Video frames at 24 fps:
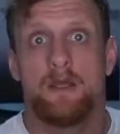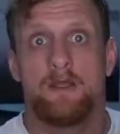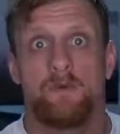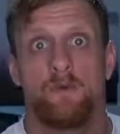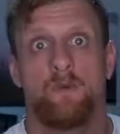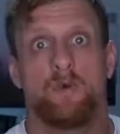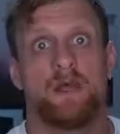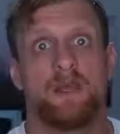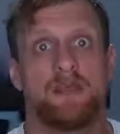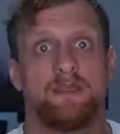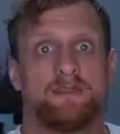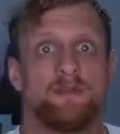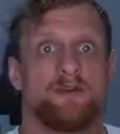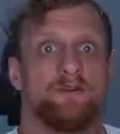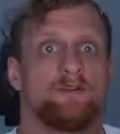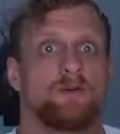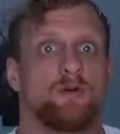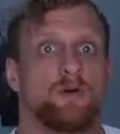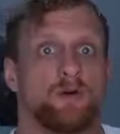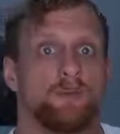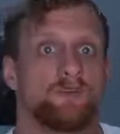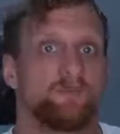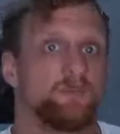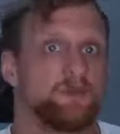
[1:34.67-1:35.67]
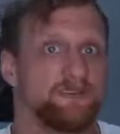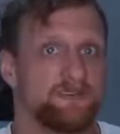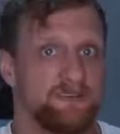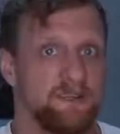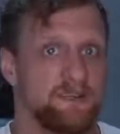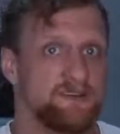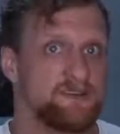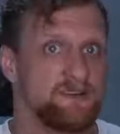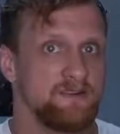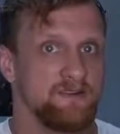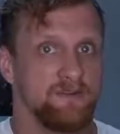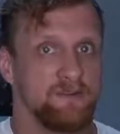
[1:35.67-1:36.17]
With, of course,
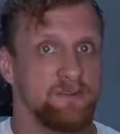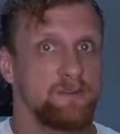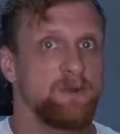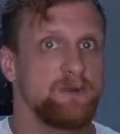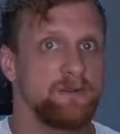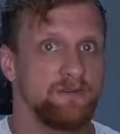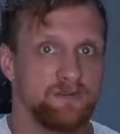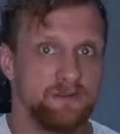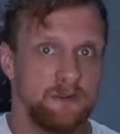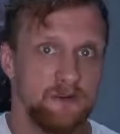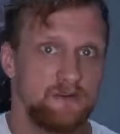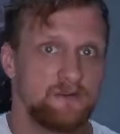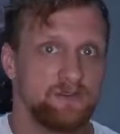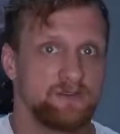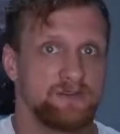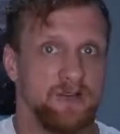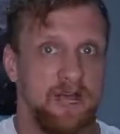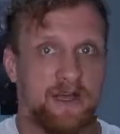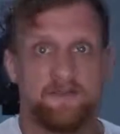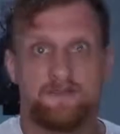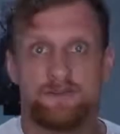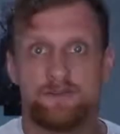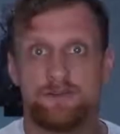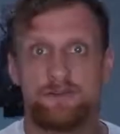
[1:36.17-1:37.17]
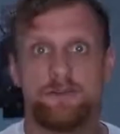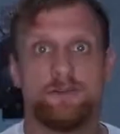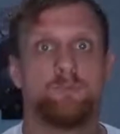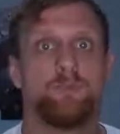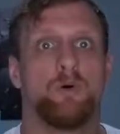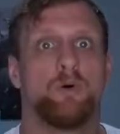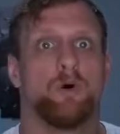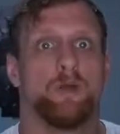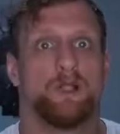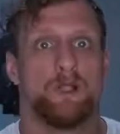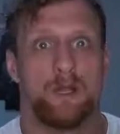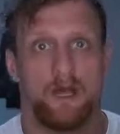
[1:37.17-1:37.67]
Precision Boost Overdrive
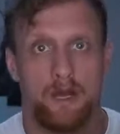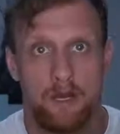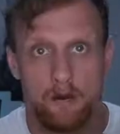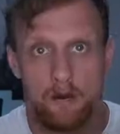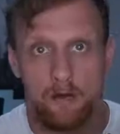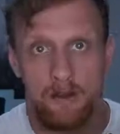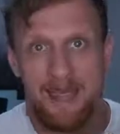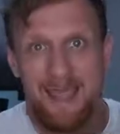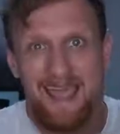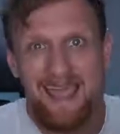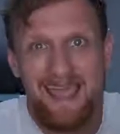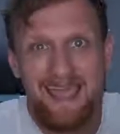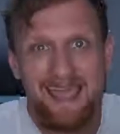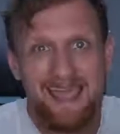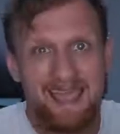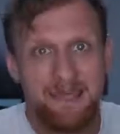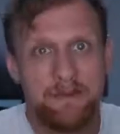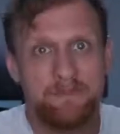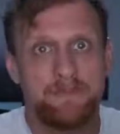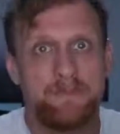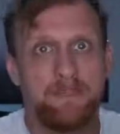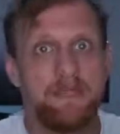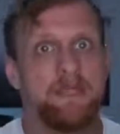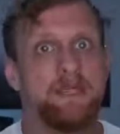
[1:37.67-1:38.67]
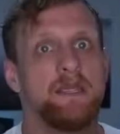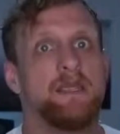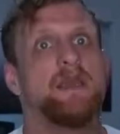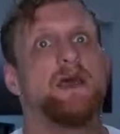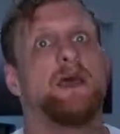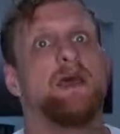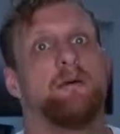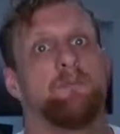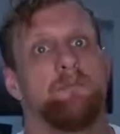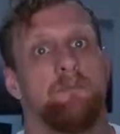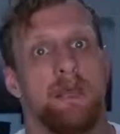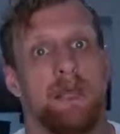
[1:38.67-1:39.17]
2.0, AMD
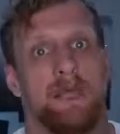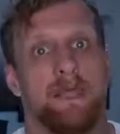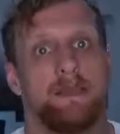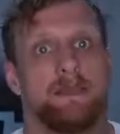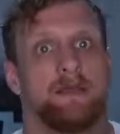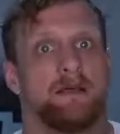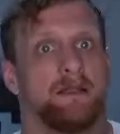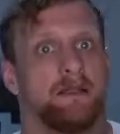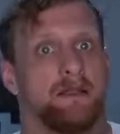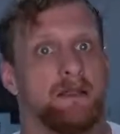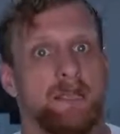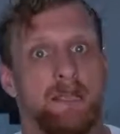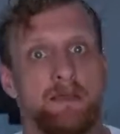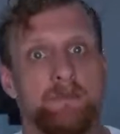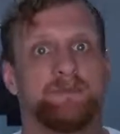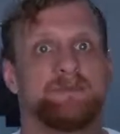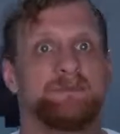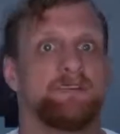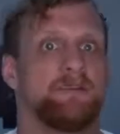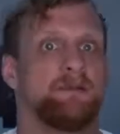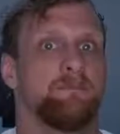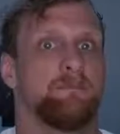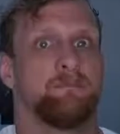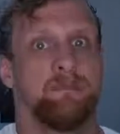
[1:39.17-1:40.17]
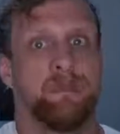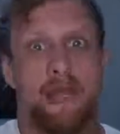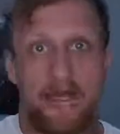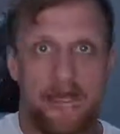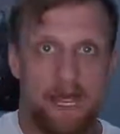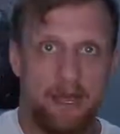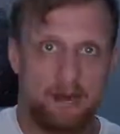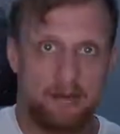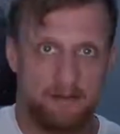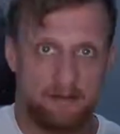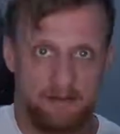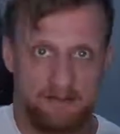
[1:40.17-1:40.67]
made leaps and
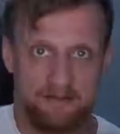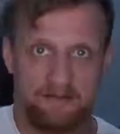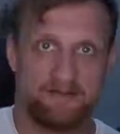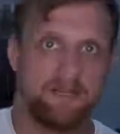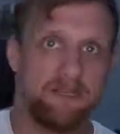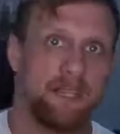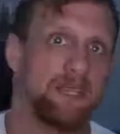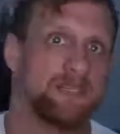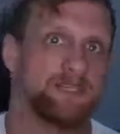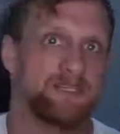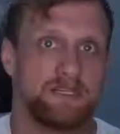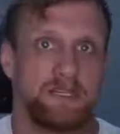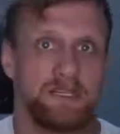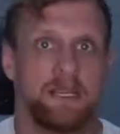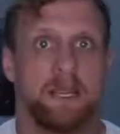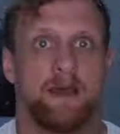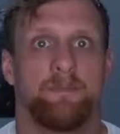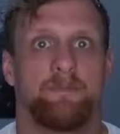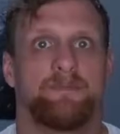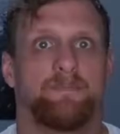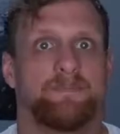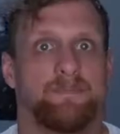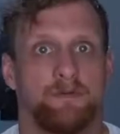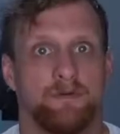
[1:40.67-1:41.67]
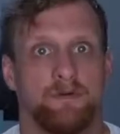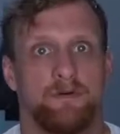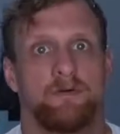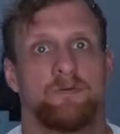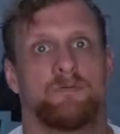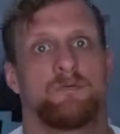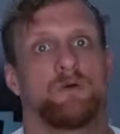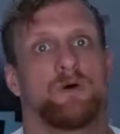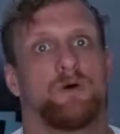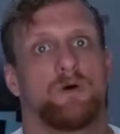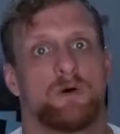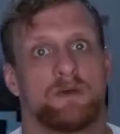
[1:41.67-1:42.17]
bounds catching up to, of
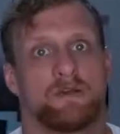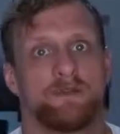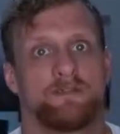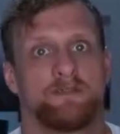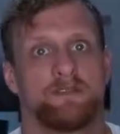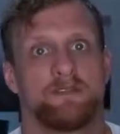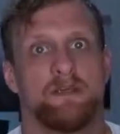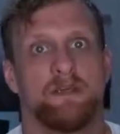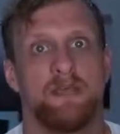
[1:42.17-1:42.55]
course,